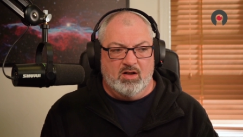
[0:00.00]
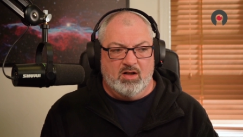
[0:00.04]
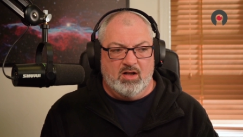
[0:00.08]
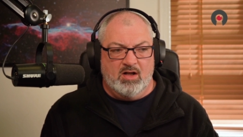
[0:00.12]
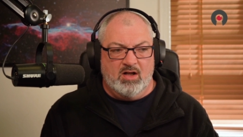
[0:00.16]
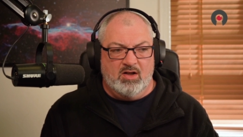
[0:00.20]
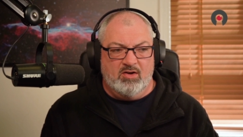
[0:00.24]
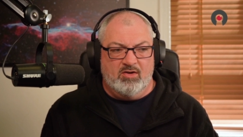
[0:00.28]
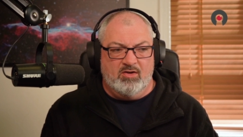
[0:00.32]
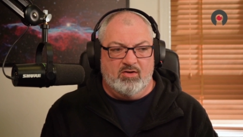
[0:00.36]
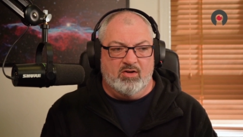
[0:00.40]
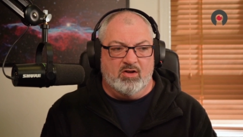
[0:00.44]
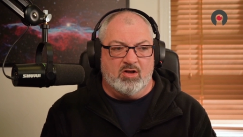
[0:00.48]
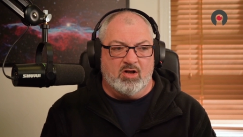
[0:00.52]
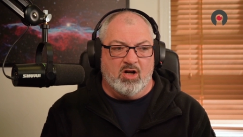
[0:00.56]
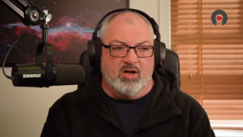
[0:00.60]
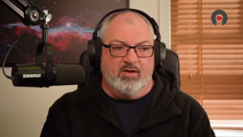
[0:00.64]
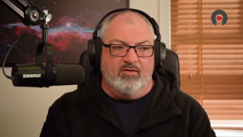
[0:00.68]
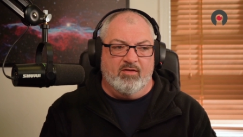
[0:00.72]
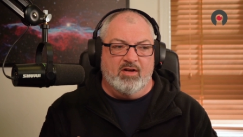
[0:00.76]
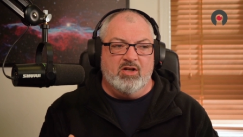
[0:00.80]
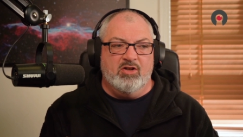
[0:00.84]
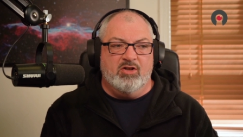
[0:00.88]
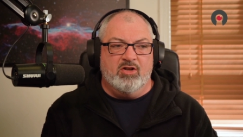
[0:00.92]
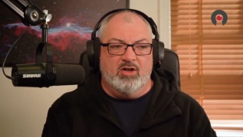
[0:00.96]
is to kind
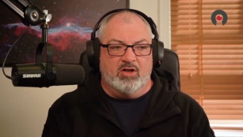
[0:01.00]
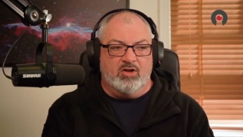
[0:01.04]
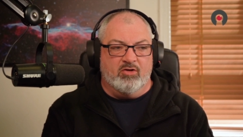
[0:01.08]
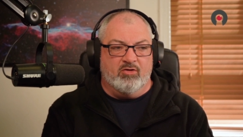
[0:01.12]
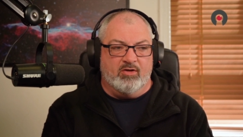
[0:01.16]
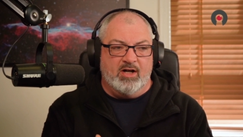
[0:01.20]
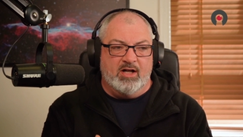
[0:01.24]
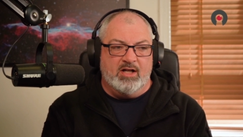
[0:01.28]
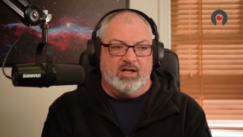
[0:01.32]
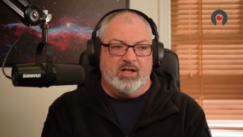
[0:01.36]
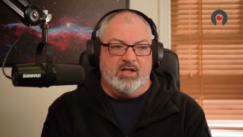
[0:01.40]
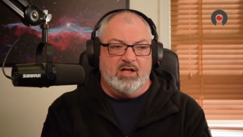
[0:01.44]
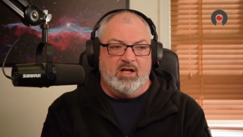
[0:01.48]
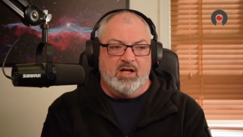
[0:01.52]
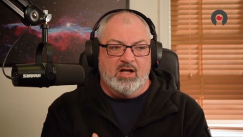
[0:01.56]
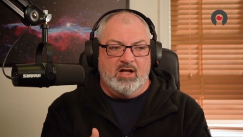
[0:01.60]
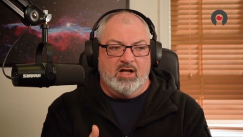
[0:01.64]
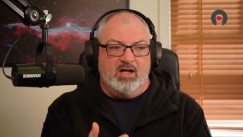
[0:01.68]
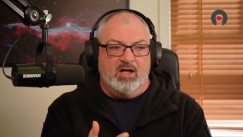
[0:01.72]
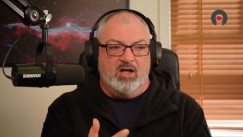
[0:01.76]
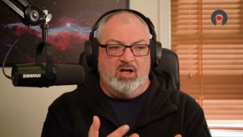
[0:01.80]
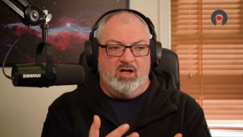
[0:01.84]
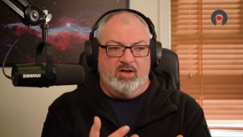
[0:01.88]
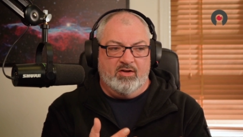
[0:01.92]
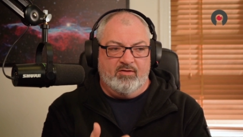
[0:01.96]
of integrate
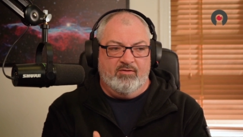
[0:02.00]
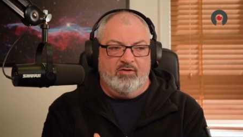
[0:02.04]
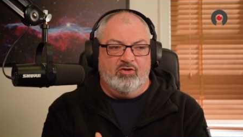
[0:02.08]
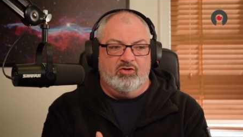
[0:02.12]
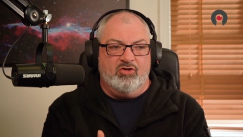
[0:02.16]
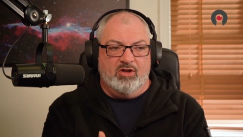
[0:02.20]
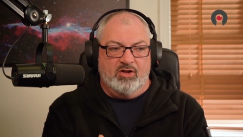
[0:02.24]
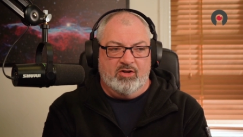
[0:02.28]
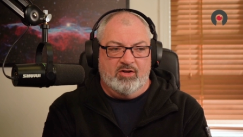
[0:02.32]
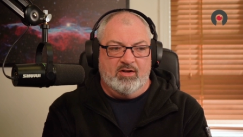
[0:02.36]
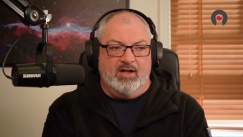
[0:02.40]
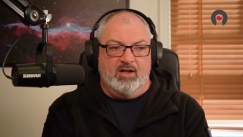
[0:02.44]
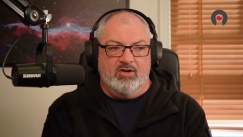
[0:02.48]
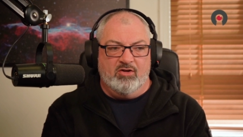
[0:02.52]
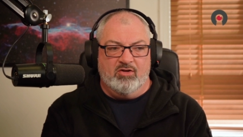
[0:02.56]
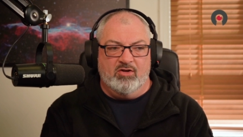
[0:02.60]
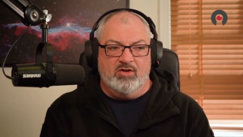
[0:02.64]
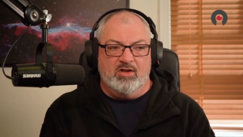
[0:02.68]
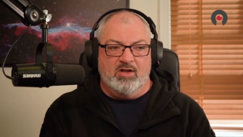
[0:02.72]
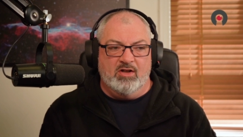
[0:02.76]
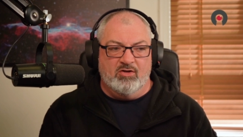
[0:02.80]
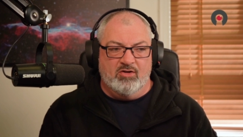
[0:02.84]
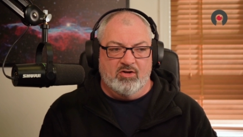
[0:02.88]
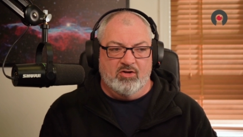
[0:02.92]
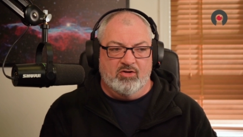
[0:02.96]
artificial
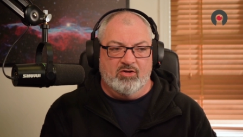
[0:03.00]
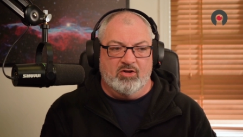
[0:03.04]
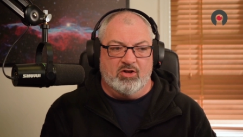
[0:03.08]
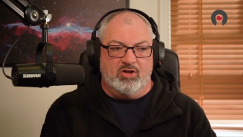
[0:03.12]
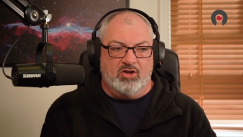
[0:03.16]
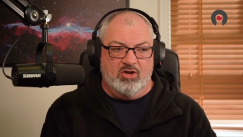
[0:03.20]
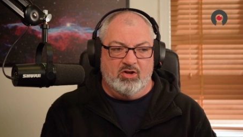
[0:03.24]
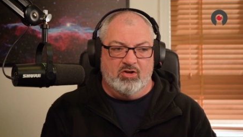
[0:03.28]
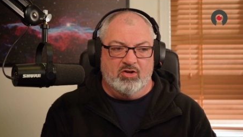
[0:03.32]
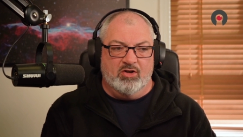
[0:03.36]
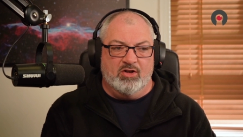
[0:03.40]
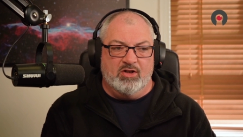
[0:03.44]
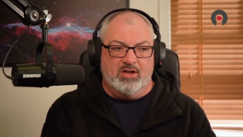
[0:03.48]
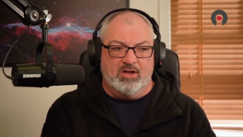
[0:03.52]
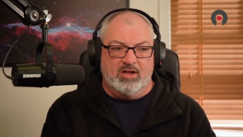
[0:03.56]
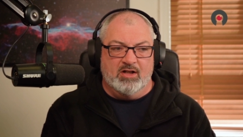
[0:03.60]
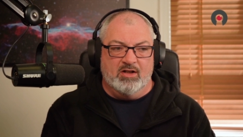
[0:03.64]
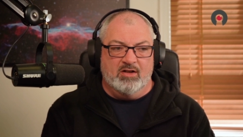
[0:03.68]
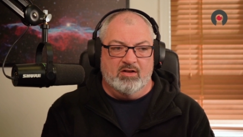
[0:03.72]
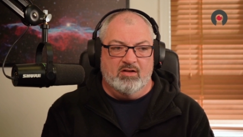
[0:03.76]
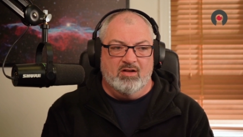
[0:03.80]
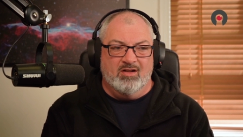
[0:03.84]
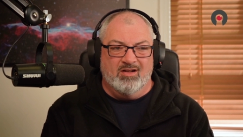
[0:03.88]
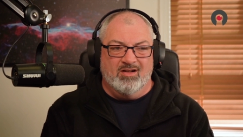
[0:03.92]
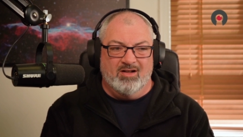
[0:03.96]
intelligence into security
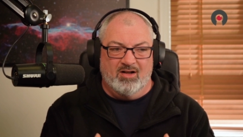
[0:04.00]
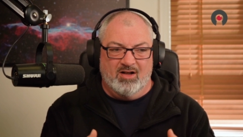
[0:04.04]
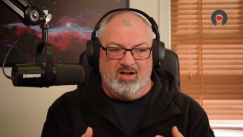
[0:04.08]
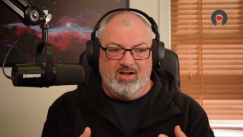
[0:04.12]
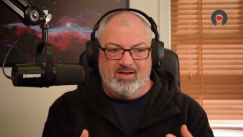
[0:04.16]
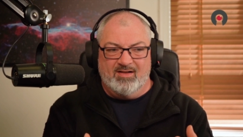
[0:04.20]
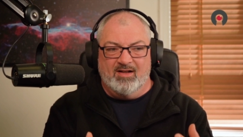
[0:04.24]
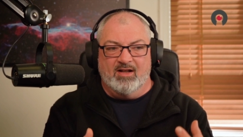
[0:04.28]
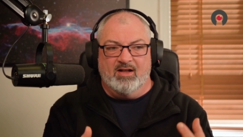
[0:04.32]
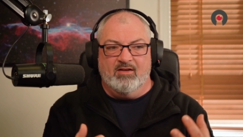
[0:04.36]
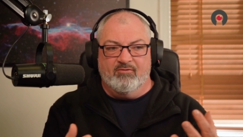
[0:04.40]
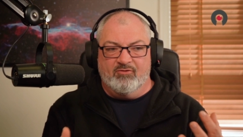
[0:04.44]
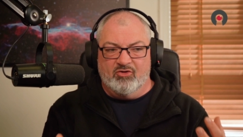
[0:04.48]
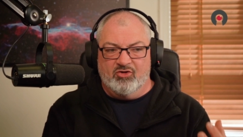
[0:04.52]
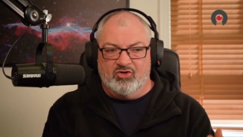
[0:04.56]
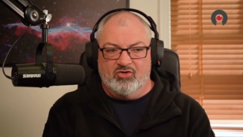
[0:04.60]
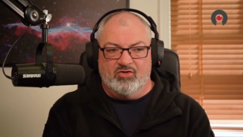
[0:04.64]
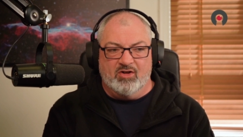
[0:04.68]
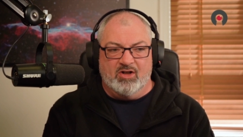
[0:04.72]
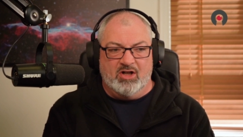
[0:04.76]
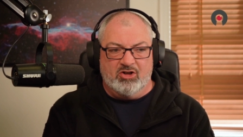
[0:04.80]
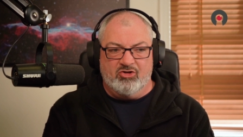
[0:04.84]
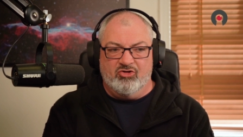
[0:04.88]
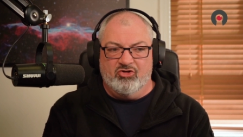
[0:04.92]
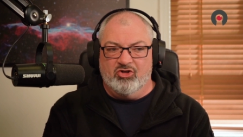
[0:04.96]
and I T
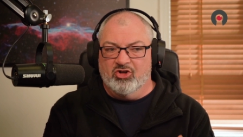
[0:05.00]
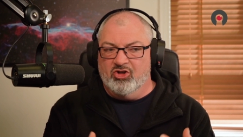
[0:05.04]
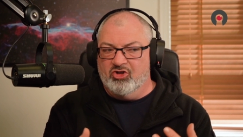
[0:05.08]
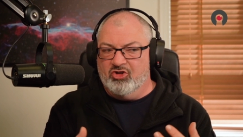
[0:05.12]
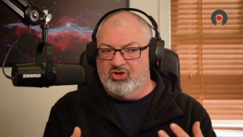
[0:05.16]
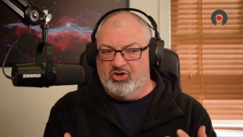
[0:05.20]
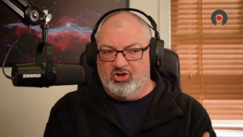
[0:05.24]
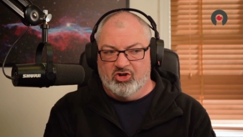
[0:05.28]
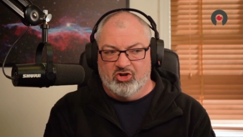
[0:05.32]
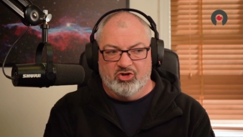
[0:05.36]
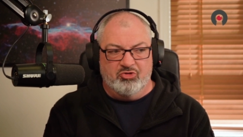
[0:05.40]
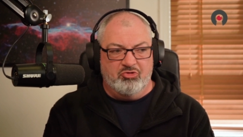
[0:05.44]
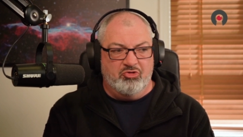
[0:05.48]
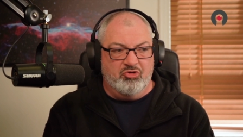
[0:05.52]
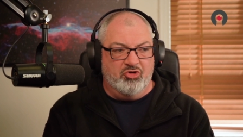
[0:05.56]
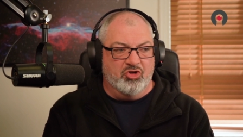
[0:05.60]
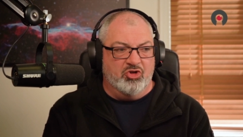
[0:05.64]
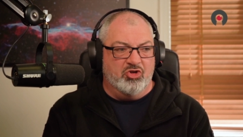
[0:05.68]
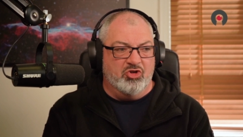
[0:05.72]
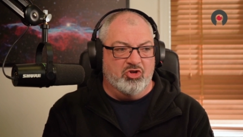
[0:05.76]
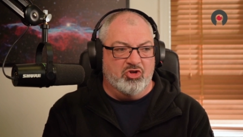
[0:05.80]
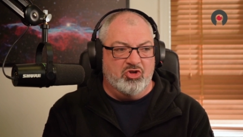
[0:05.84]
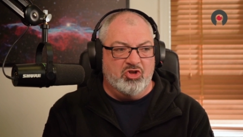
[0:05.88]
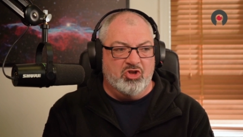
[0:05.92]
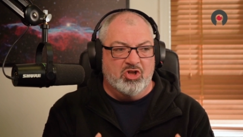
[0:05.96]
infrastructure
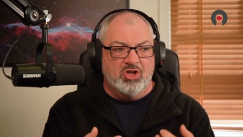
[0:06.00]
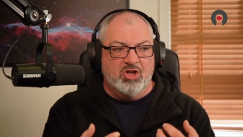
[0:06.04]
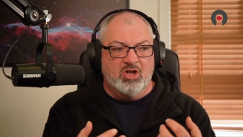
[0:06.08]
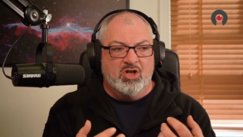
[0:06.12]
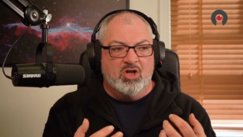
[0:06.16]
solutions,